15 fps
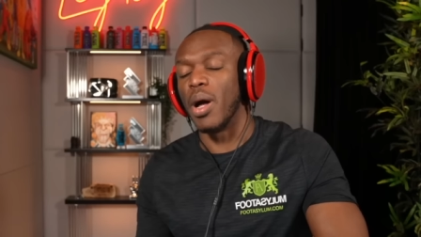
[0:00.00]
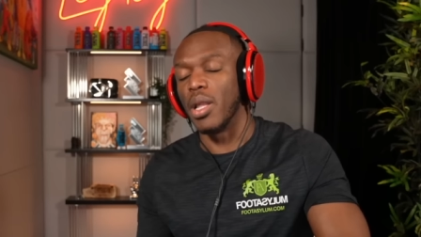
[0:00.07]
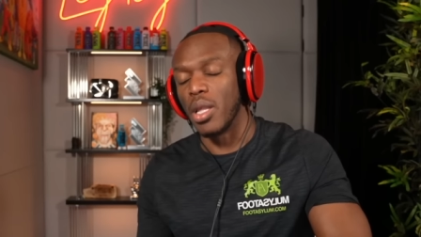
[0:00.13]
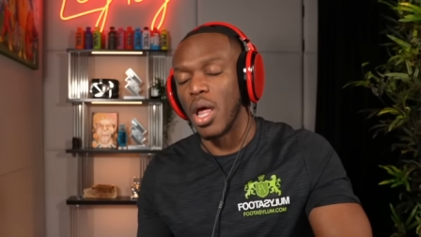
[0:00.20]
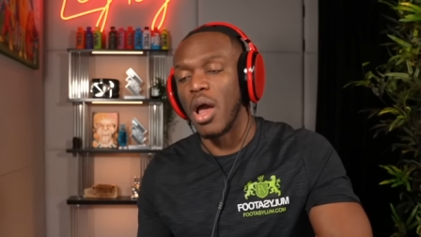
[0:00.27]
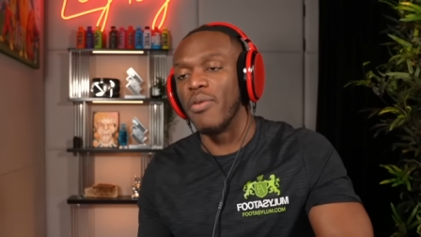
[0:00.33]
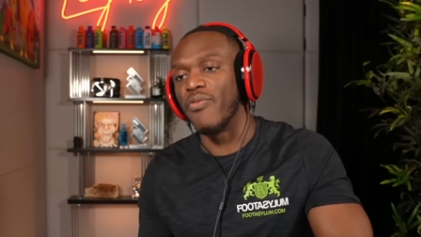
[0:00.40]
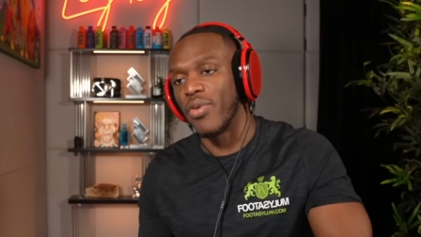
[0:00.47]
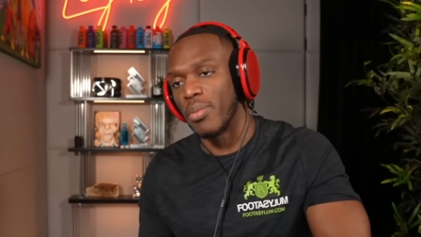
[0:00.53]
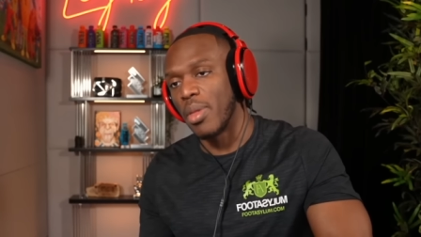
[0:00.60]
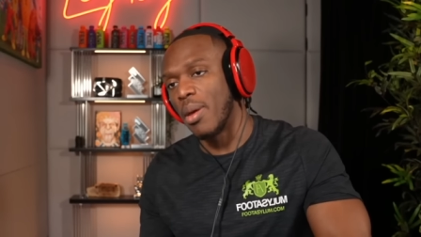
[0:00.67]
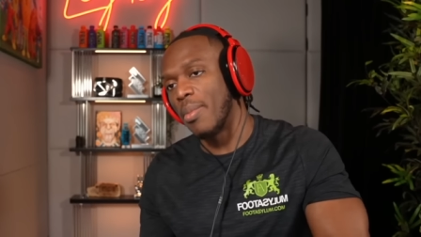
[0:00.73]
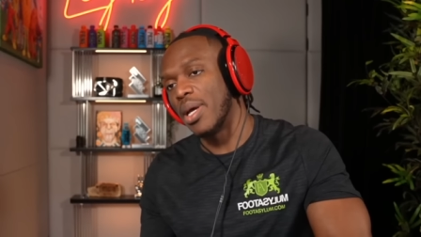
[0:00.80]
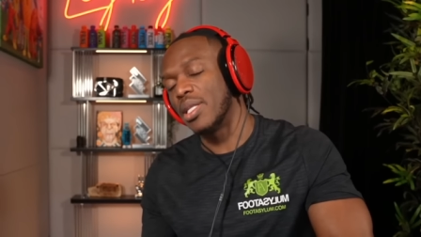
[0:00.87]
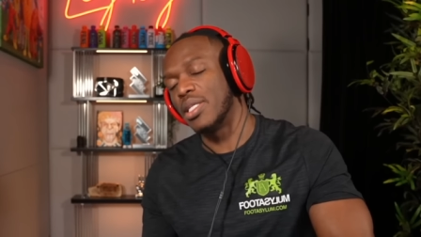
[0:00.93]
learn from them
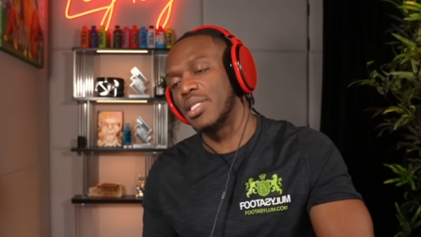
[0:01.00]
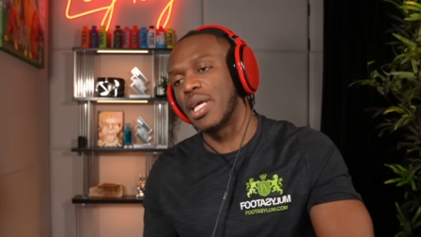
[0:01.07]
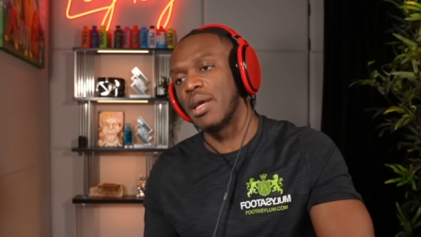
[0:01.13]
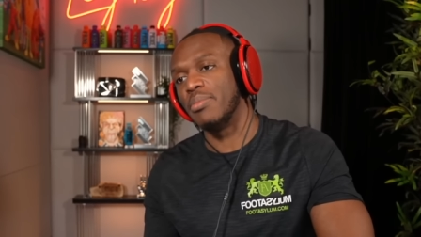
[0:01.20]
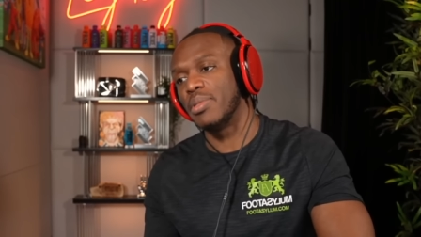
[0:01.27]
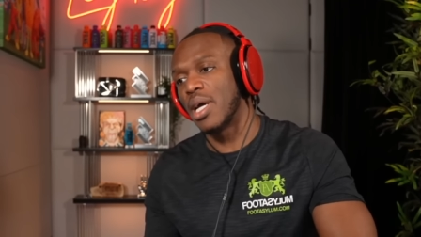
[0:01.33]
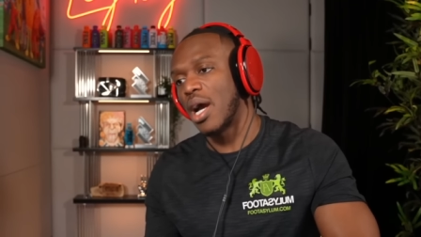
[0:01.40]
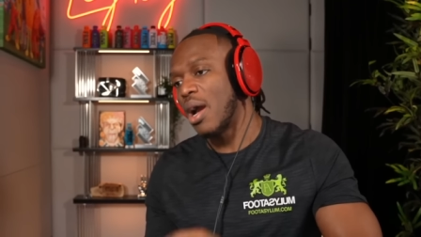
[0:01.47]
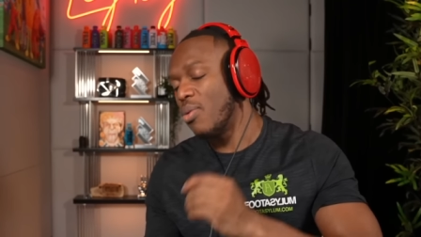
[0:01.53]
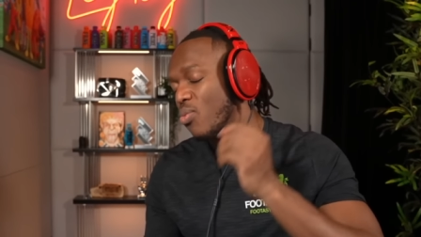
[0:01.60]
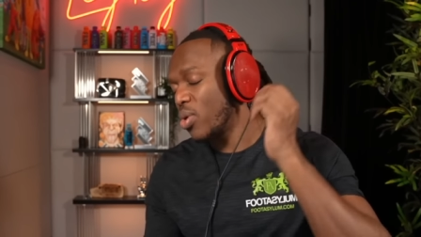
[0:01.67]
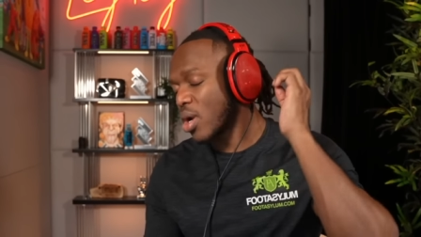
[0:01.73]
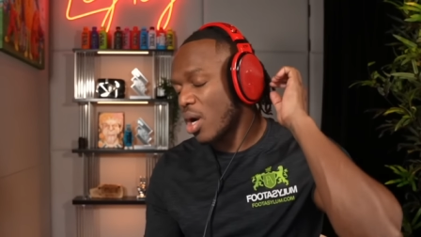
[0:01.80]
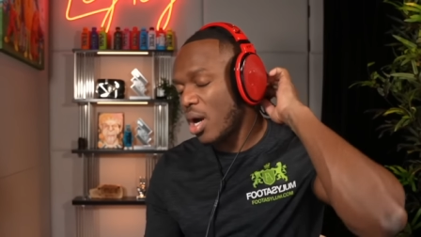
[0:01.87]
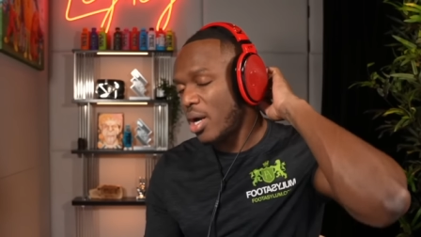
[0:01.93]
at the same time. We
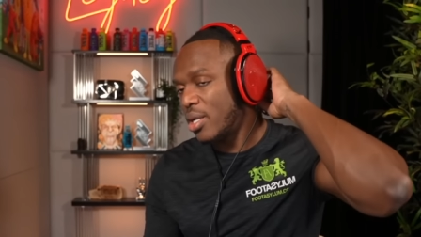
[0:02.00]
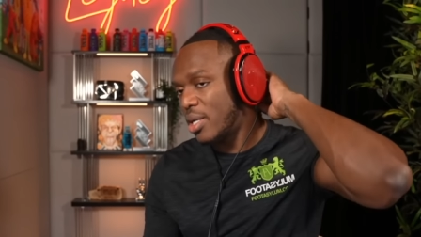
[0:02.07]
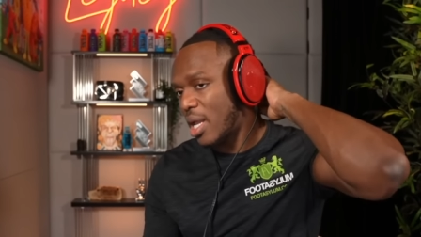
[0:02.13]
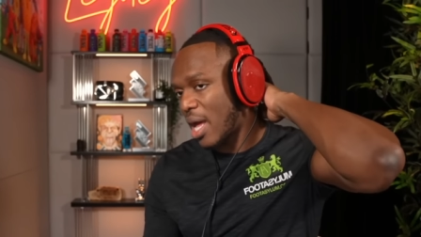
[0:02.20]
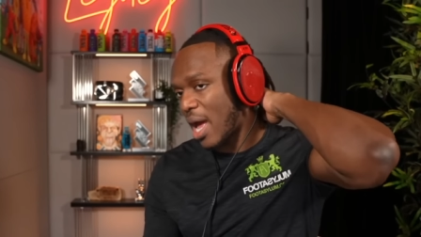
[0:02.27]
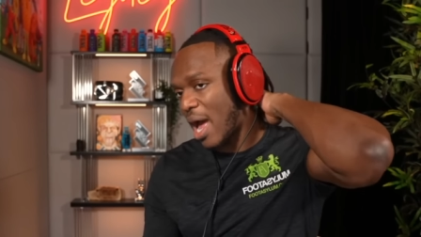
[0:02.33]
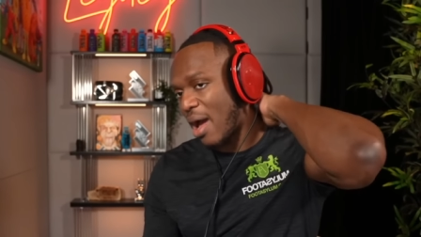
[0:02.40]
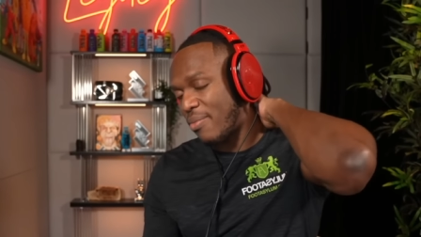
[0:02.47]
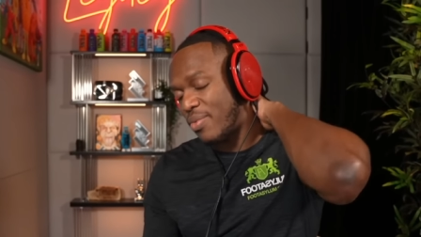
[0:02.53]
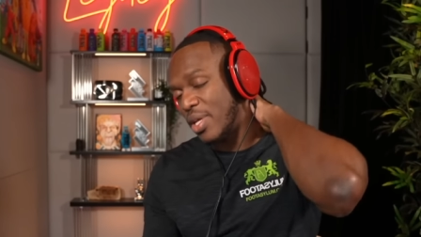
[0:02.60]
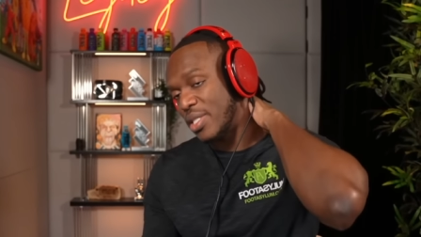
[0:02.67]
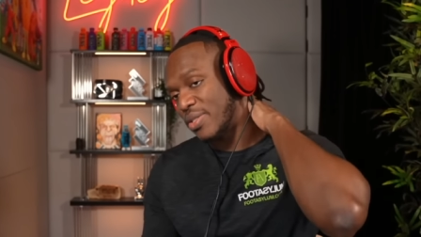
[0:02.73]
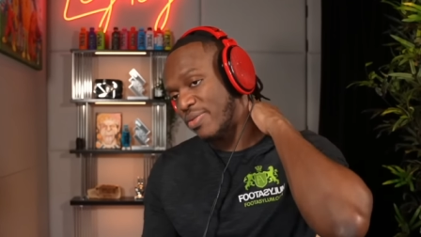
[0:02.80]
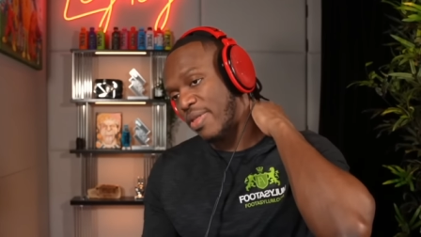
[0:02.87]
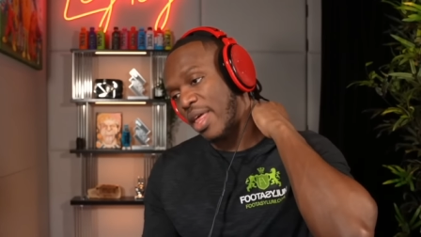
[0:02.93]
can't have this
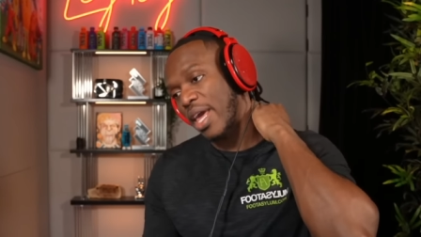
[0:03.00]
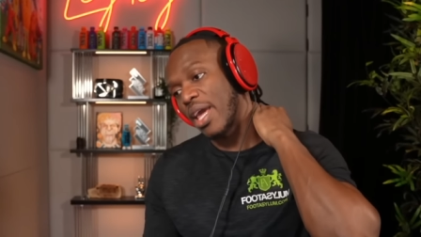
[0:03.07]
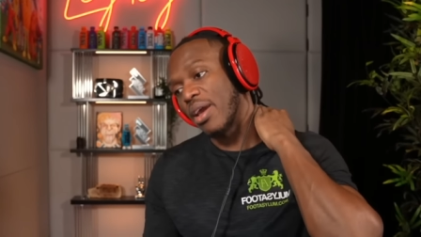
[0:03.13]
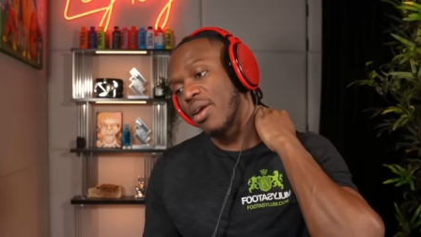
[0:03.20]
thing